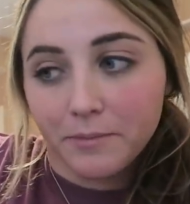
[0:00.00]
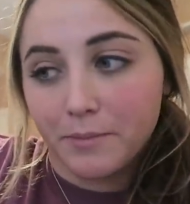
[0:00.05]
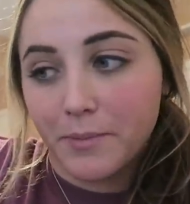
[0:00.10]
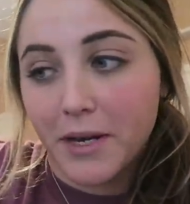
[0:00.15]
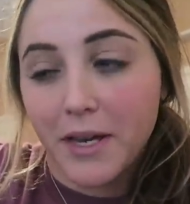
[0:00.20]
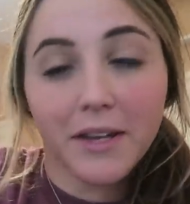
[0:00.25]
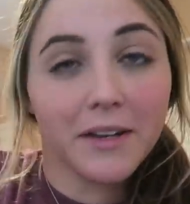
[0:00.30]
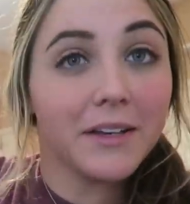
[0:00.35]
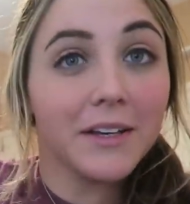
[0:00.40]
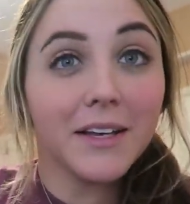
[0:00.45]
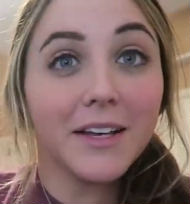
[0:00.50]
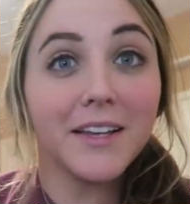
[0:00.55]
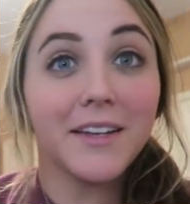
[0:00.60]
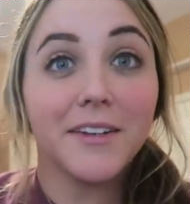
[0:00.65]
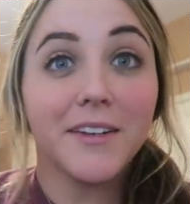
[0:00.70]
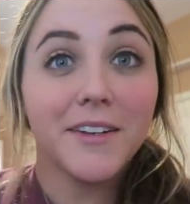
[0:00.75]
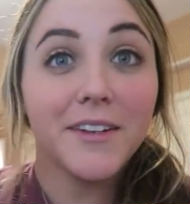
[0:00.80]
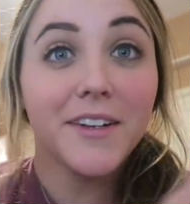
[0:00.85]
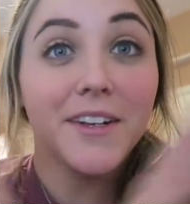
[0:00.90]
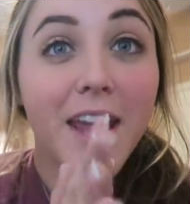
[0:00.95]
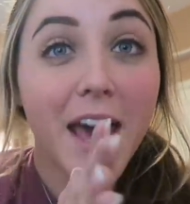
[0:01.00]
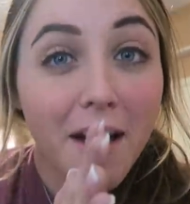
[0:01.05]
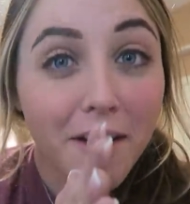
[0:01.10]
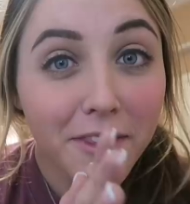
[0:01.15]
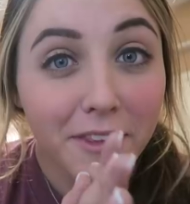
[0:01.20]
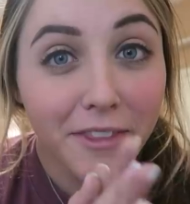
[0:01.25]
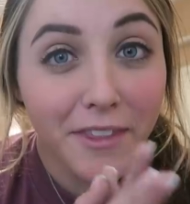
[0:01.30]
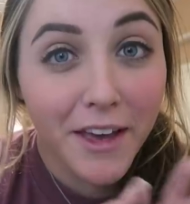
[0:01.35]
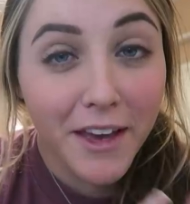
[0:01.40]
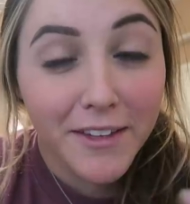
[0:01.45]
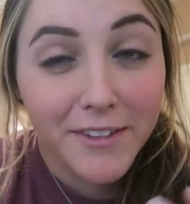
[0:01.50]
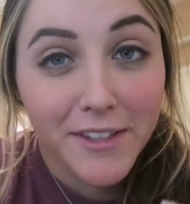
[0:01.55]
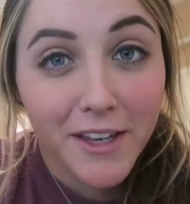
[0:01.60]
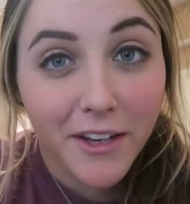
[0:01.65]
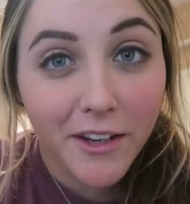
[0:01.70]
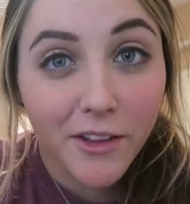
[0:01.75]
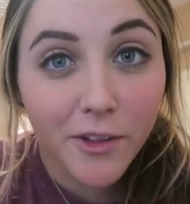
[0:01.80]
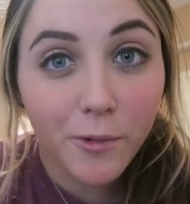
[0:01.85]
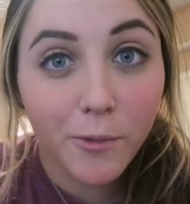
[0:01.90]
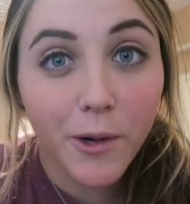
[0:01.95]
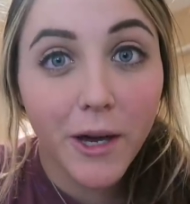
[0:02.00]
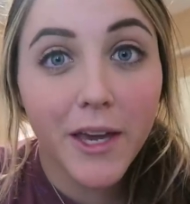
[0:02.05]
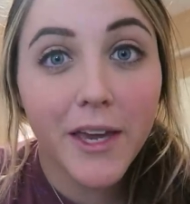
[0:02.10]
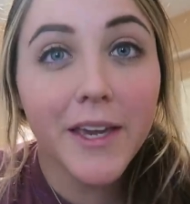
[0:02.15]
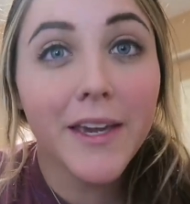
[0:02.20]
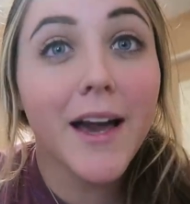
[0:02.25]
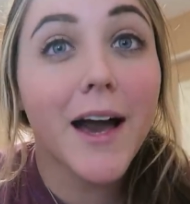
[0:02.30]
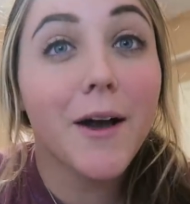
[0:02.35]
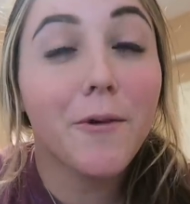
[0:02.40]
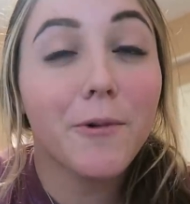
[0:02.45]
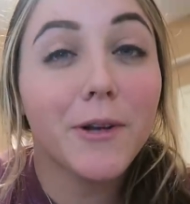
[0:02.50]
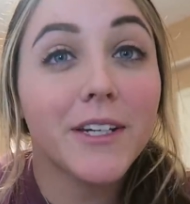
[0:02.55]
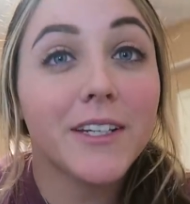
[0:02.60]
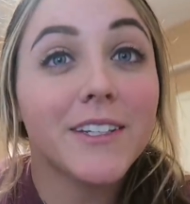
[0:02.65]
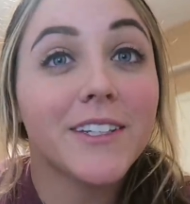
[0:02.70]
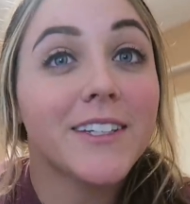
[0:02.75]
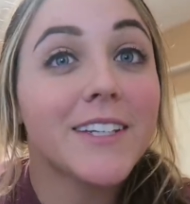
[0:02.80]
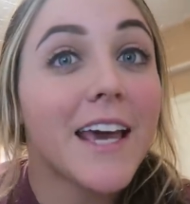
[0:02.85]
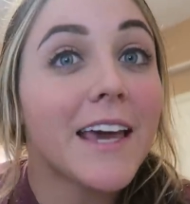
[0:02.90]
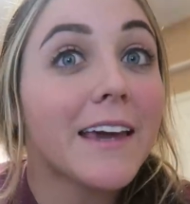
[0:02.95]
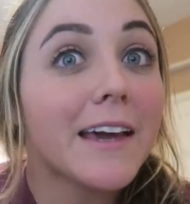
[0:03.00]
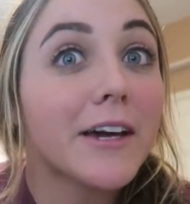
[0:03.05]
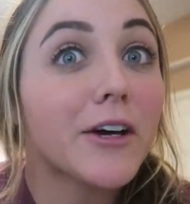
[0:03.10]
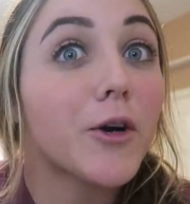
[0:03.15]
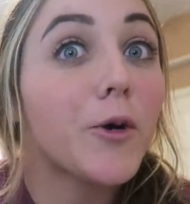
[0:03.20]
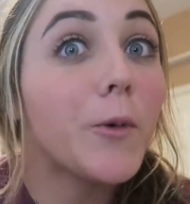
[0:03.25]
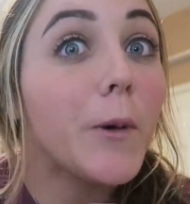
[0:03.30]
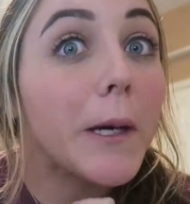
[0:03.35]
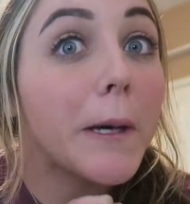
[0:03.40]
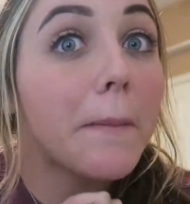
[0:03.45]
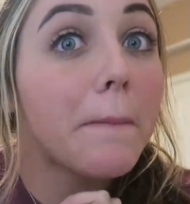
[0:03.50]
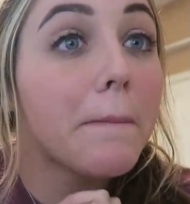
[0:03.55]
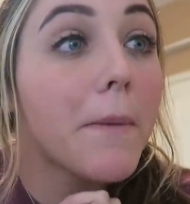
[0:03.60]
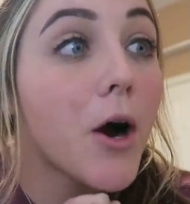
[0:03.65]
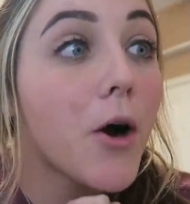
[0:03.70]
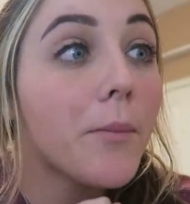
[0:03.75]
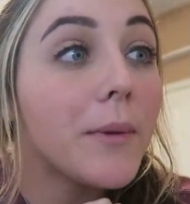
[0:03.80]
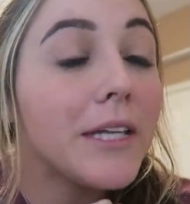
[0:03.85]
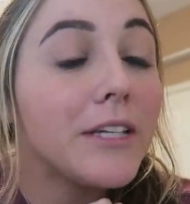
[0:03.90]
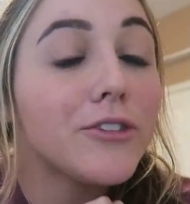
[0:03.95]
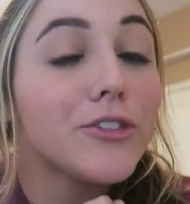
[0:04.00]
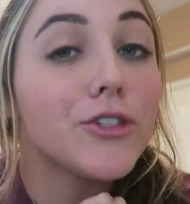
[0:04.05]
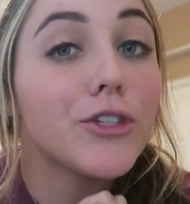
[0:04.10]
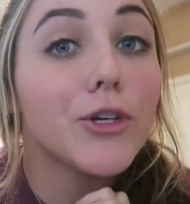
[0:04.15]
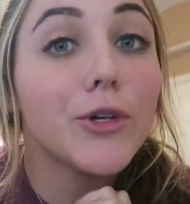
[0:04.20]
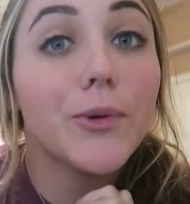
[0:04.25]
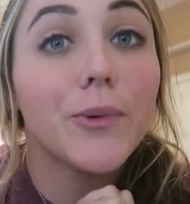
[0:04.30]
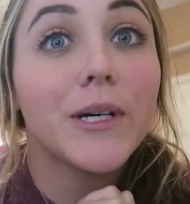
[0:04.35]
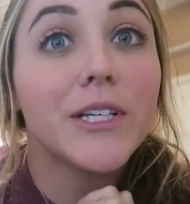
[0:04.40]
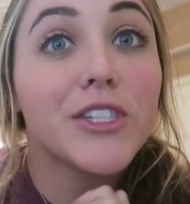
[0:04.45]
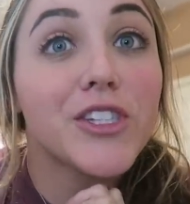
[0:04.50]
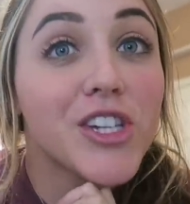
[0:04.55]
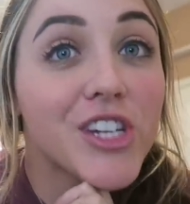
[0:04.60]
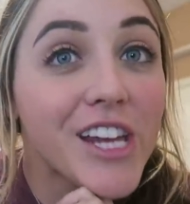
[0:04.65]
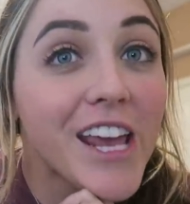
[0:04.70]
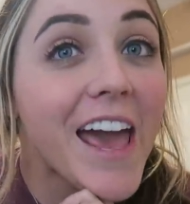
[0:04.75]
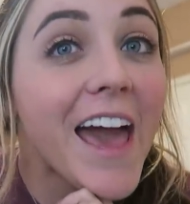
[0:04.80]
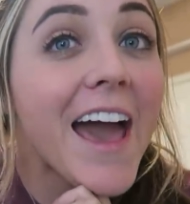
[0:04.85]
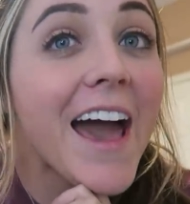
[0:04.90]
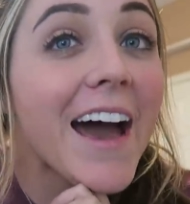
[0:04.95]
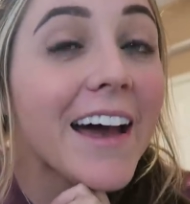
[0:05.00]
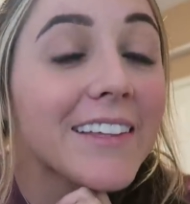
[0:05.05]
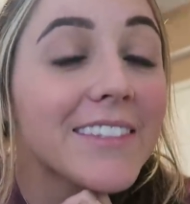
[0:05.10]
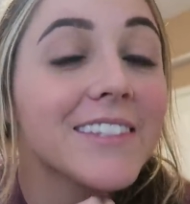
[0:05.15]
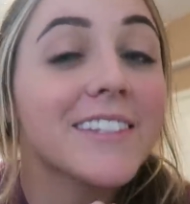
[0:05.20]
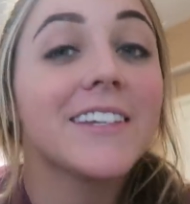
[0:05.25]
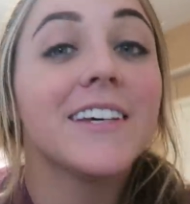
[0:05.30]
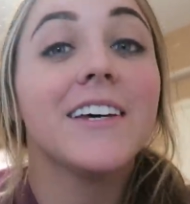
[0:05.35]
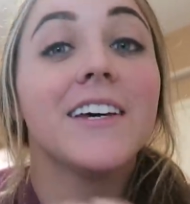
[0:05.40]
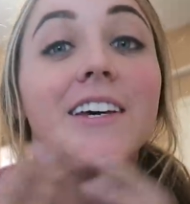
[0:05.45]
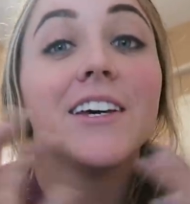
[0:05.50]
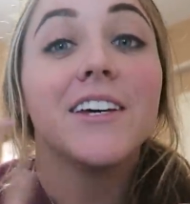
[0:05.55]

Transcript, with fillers: But now that that's out of the way, I wanted to take a quick moment to chat